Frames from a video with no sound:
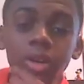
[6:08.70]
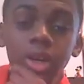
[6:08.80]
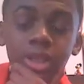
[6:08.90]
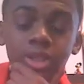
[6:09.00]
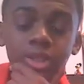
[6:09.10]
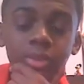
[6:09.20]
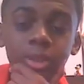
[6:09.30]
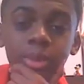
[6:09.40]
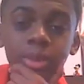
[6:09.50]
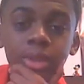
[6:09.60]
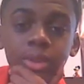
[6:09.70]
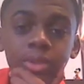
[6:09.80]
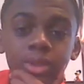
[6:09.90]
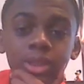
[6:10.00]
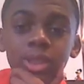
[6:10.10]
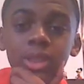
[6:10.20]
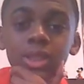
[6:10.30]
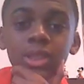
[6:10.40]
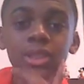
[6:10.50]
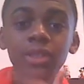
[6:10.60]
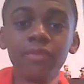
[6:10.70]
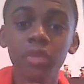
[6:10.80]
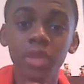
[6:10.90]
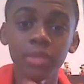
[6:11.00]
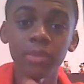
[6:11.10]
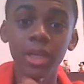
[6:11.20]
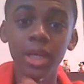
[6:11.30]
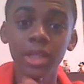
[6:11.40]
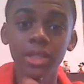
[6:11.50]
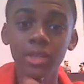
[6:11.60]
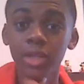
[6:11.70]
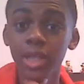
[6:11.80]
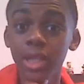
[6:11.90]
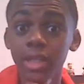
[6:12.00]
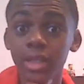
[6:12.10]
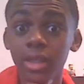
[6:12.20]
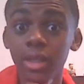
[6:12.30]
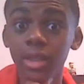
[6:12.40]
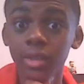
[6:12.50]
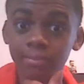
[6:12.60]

also, Bumblebee loses his voice box, so he can't talk.